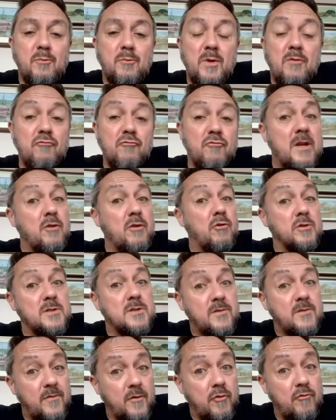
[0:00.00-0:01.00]
We relaunched
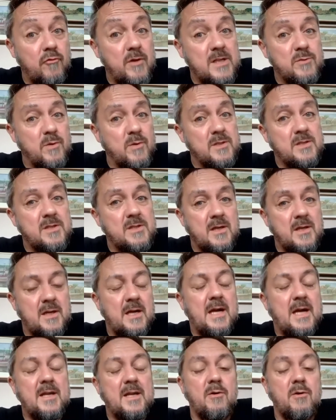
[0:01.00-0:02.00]
Fleury's, which
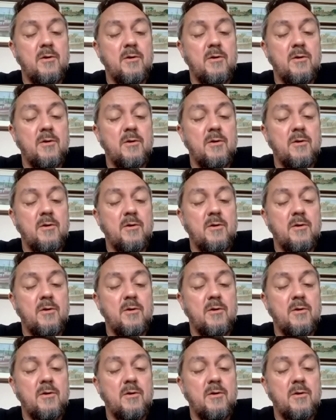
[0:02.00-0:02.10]
I know